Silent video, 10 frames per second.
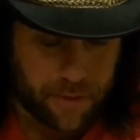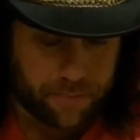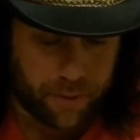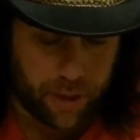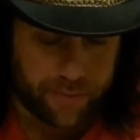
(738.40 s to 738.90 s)

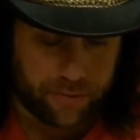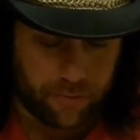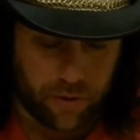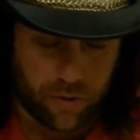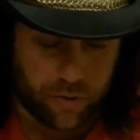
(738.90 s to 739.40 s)
Bobby
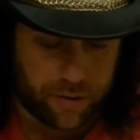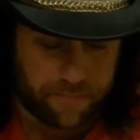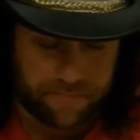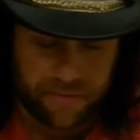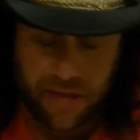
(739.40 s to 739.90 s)
Roode.
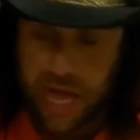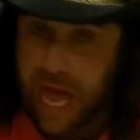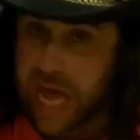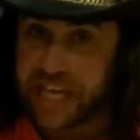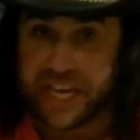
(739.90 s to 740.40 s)

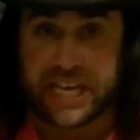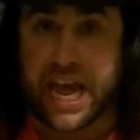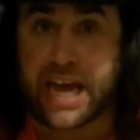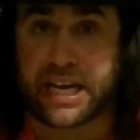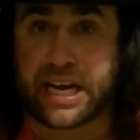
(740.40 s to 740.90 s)
You
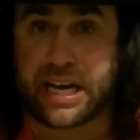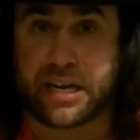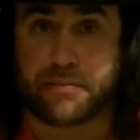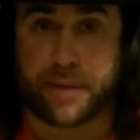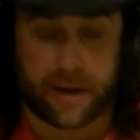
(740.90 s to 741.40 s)
can't get any
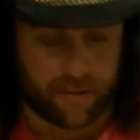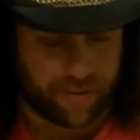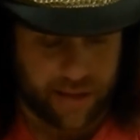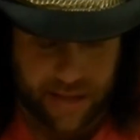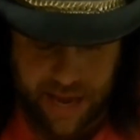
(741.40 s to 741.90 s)
better
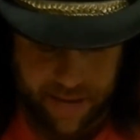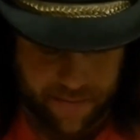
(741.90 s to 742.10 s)
than that.